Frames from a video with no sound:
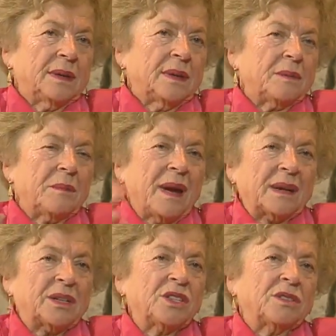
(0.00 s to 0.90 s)
and
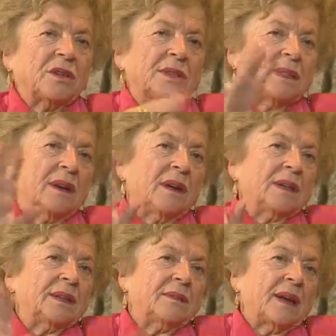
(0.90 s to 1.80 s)
marched us all
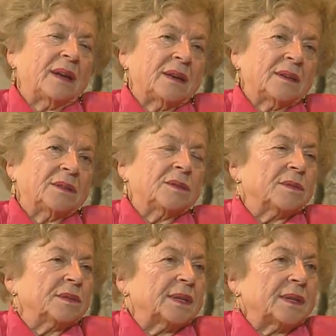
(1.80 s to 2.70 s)
the way
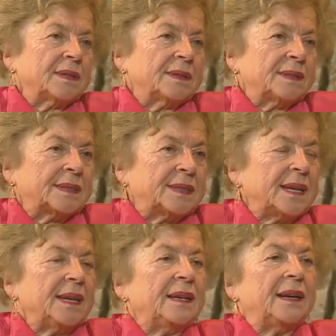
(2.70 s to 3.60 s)
to the
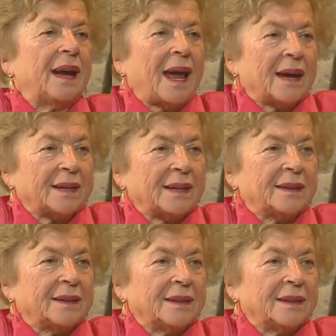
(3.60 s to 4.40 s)
C lager.